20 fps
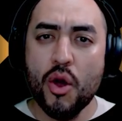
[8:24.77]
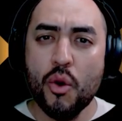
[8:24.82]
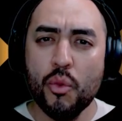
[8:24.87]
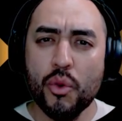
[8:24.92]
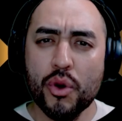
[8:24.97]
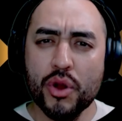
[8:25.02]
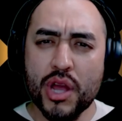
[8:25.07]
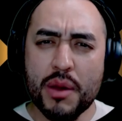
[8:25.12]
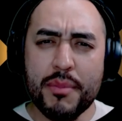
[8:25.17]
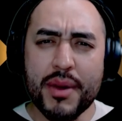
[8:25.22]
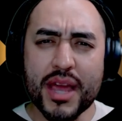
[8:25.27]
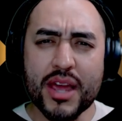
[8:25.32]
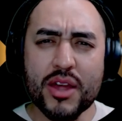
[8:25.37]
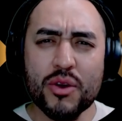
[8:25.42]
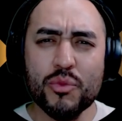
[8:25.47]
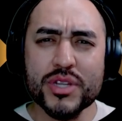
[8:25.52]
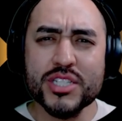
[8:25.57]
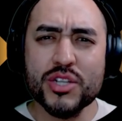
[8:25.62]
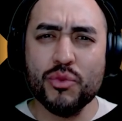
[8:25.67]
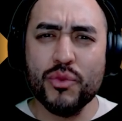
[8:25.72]
We'll come back on
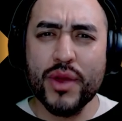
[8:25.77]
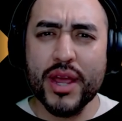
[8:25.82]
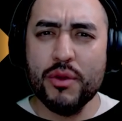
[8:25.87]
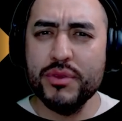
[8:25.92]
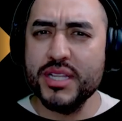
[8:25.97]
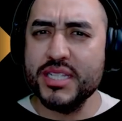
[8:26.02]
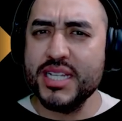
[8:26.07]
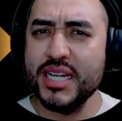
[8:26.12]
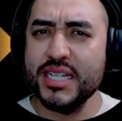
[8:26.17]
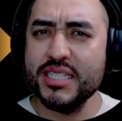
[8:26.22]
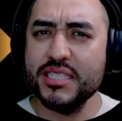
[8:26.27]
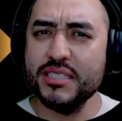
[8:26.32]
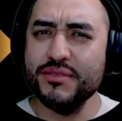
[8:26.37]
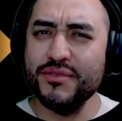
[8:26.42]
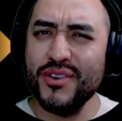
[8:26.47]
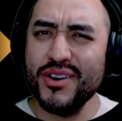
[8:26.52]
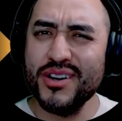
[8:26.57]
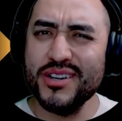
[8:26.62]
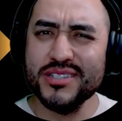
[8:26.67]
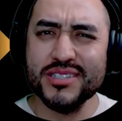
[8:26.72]
what to write when the test is
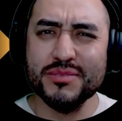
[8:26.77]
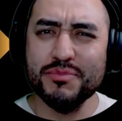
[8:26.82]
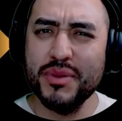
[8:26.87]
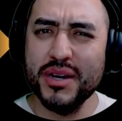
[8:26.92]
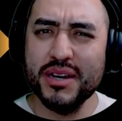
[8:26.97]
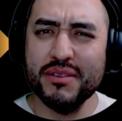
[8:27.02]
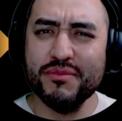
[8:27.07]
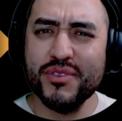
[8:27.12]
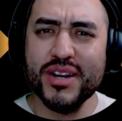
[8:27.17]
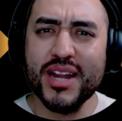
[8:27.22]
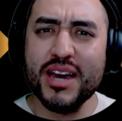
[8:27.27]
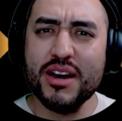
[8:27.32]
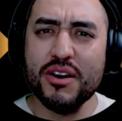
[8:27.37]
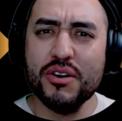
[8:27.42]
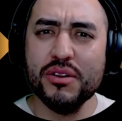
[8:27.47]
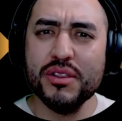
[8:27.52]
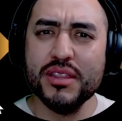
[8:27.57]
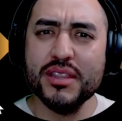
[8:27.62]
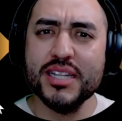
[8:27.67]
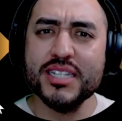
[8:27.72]
false, but for
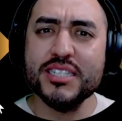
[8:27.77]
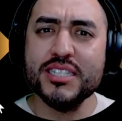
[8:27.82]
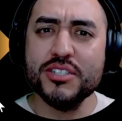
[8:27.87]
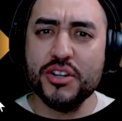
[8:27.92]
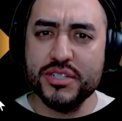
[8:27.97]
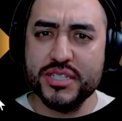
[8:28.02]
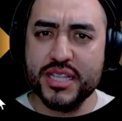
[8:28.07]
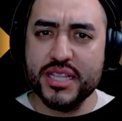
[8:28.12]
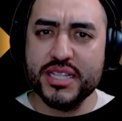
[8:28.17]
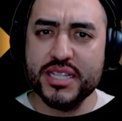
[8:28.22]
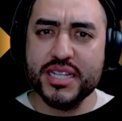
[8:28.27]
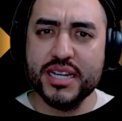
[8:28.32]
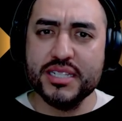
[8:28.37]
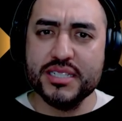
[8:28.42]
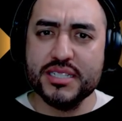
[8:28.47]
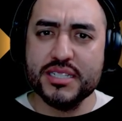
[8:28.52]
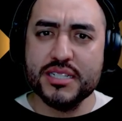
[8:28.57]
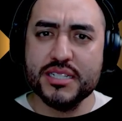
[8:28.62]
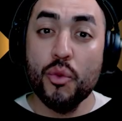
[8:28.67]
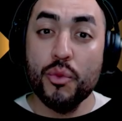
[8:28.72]
now, let's turn to the
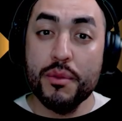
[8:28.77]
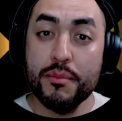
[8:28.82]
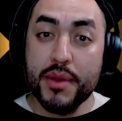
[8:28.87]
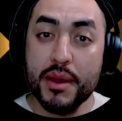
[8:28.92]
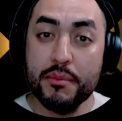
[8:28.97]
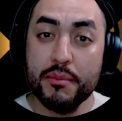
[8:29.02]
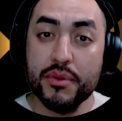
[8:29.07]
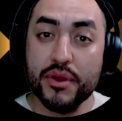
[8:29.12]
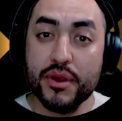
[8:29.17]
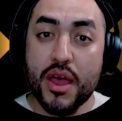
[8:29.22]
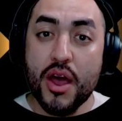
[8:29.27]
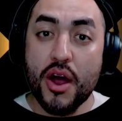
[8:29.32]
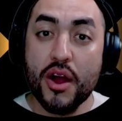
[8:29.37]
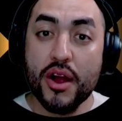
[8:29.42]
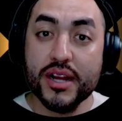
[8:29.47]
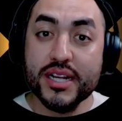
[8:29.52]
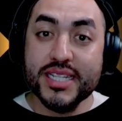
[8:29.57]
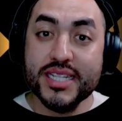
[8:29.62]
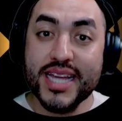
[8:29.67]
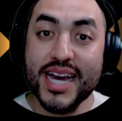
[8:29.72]
test. Remember,
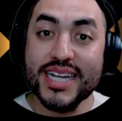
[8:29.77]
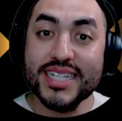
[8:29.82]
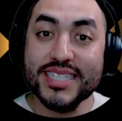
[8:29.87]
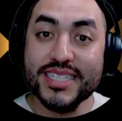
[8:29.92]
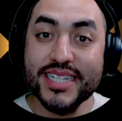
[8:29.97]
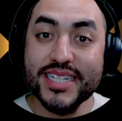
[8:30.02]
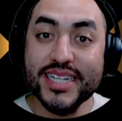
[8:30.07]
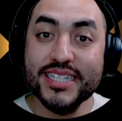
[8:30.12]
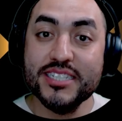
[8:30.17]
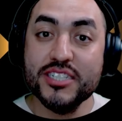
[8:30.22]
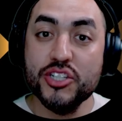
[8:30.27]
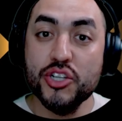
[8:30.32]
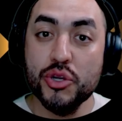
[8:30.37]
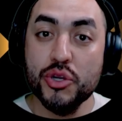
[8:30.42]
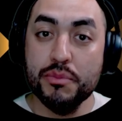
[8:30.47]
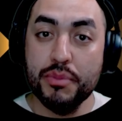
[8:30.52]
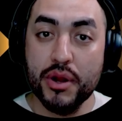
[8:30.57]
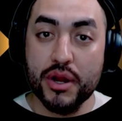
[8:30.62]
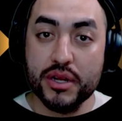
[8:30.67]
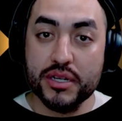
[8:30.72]
our test needs two
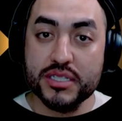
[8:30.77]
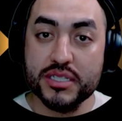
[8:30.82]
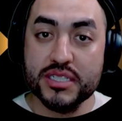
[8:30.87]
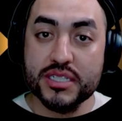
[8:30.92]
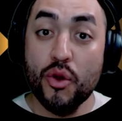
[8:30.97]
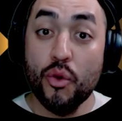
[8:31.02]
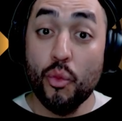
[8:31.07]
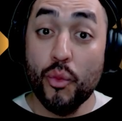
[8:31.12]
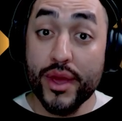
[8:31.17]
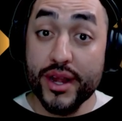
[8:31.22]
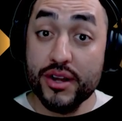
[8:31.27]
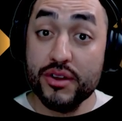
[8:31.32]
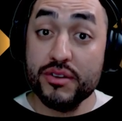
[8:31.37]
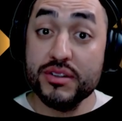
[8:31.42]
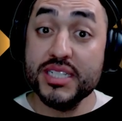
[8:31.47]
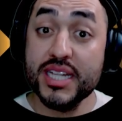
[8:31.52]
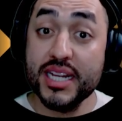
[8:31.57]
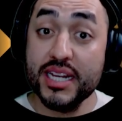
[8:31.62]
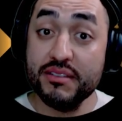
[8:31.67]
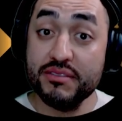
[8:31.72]
parts. Winner
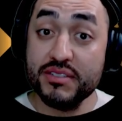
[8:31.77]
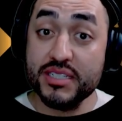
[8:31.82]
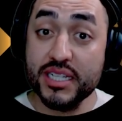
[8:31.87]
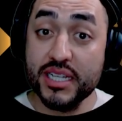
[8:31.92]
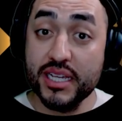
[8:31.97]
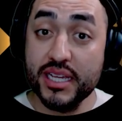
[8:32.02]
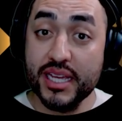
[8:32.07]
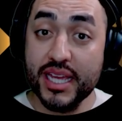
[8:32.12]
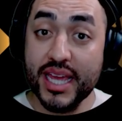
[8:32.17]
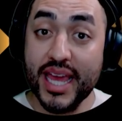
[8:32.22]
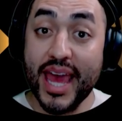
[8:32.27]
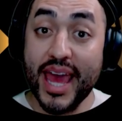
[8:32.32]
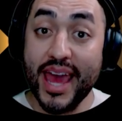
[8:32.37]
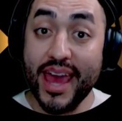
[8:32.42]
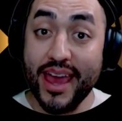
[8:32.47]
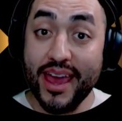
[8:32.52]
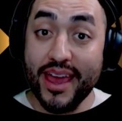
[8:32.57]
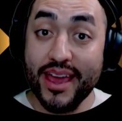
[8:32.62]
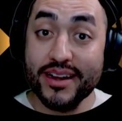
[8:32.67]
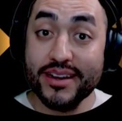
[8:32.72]
is NFC,
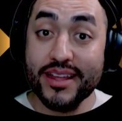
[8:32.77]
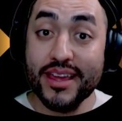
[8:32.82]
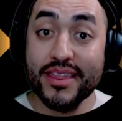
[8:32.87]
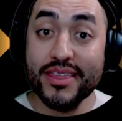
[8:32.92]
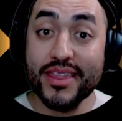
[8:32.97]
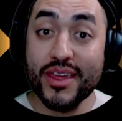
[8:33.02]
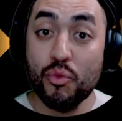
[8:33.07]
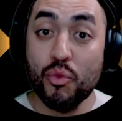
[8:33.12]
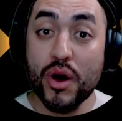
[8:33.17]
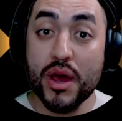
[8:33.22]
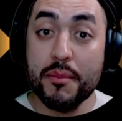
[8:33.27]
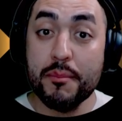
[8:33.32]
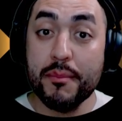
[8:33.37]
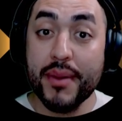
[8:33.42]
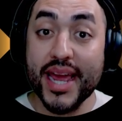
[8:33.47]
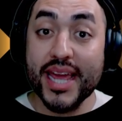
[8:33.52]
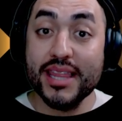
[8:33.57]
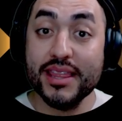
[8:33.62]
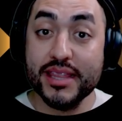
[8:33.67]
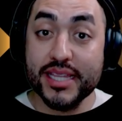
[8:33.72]
and they won
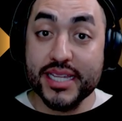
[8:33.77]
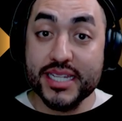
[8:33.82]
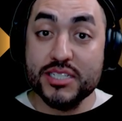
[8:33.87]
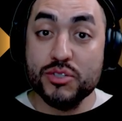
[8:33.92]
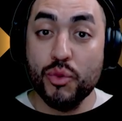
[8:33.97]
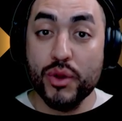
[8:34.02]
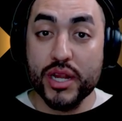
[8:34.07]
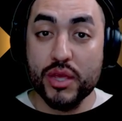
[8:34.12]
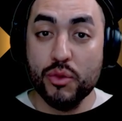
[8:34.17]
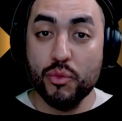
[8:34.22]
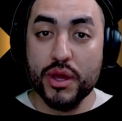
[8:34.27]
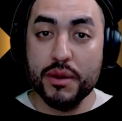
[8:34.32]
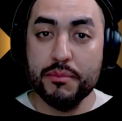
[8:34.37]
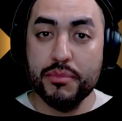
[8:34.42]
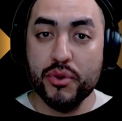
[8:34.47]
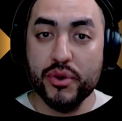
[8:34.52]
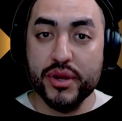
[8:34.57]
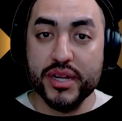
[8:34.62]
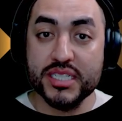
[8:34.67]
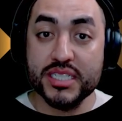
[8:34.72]
by at least 21
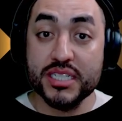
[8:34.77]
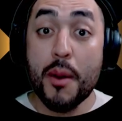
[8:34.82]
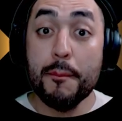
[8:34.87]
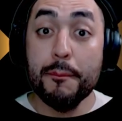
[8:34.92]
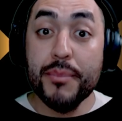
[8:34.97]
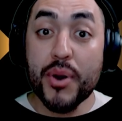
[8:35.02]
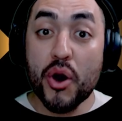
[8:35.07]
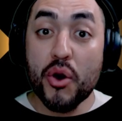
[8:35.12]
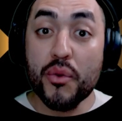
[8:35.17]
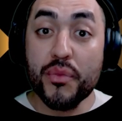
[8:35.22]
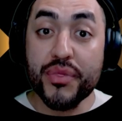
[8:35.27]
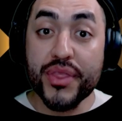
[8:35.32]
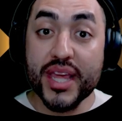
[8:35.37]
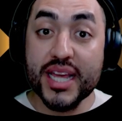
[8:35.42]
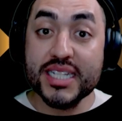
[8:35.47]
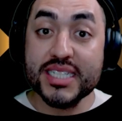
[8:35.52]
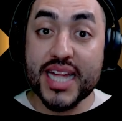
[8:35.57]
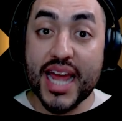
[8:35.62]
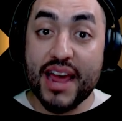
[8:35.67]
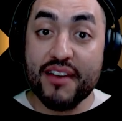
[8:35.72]
points. Both
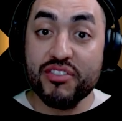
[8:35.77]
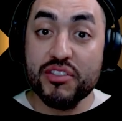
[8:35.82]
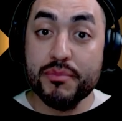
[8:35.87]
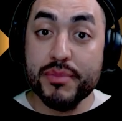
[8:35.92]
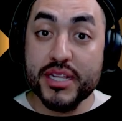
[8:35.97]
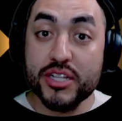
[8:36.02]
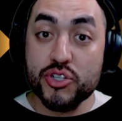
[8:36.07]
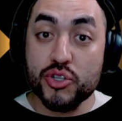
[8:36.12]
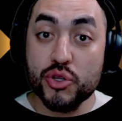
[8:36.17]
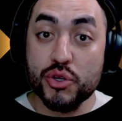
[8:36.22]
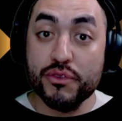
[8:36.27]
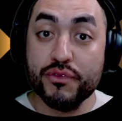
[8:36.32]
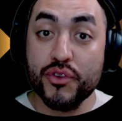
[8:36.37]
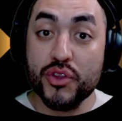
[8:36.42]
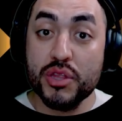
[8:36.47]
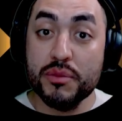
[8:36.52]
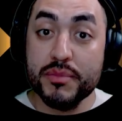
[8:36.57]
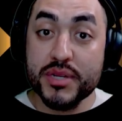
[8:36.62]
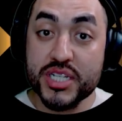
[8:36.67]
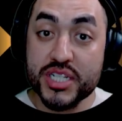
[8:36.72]
things have to be true for
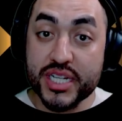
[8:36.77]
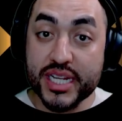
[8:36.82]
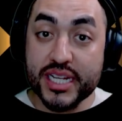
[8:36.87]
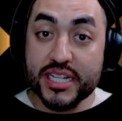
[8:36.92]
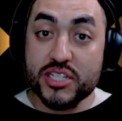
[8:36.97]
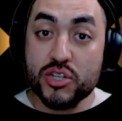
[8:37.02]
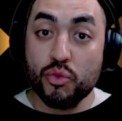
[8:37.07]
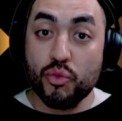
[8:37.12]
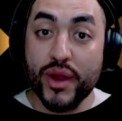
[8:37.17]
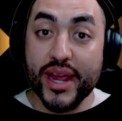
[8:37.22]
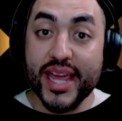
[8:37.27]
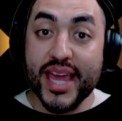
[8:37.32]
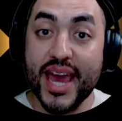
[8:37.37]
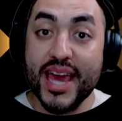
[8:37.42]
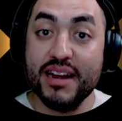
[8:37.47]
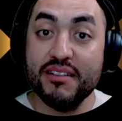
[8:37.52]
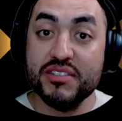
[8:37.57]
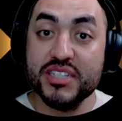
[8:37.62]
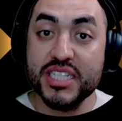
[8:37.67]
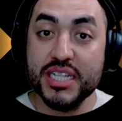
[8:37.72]
the machine to write
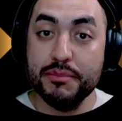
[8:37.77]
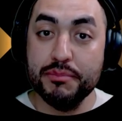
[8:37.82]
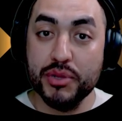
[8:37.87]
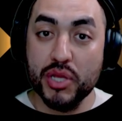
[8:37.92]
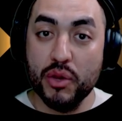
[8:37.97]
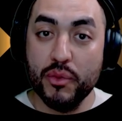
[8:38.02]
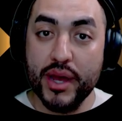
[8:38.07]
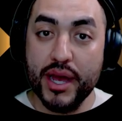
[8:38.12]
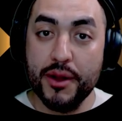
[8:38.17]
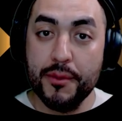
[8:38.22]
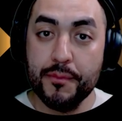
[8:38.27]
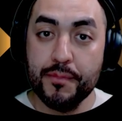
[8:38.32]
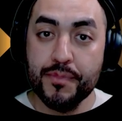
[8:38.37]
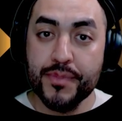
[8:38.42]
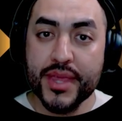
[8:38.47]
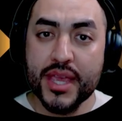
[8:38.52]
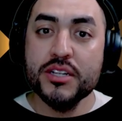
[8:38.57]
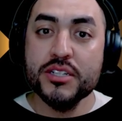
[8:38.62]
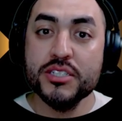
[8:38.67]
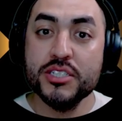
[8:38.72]
NFC blowout.
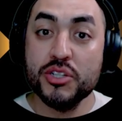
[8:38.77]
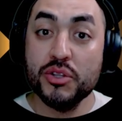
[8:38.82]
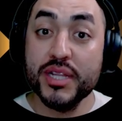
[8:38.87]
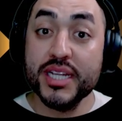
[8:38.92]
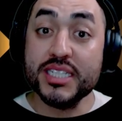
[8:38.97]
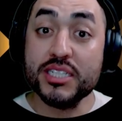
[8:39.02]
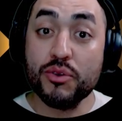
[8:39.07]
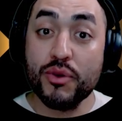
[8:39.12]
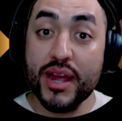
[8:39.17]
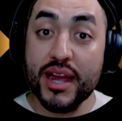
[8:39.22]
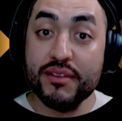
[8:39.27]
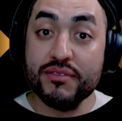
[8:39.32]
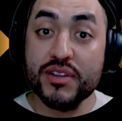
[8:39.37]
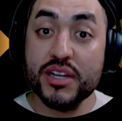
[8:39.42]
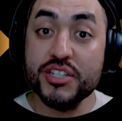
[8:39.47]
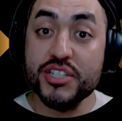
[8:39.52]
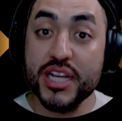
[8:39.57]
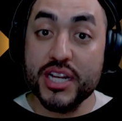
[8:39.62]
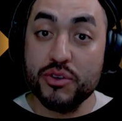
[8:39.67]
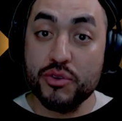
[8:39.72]
So let's craft a
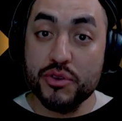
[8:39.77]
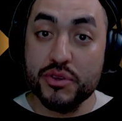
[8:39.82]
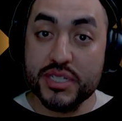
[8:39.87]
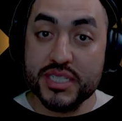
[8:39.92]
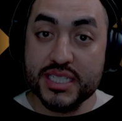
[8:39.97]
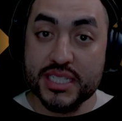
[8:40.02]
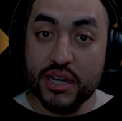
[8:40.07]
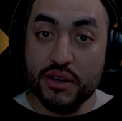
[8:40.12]
general Excel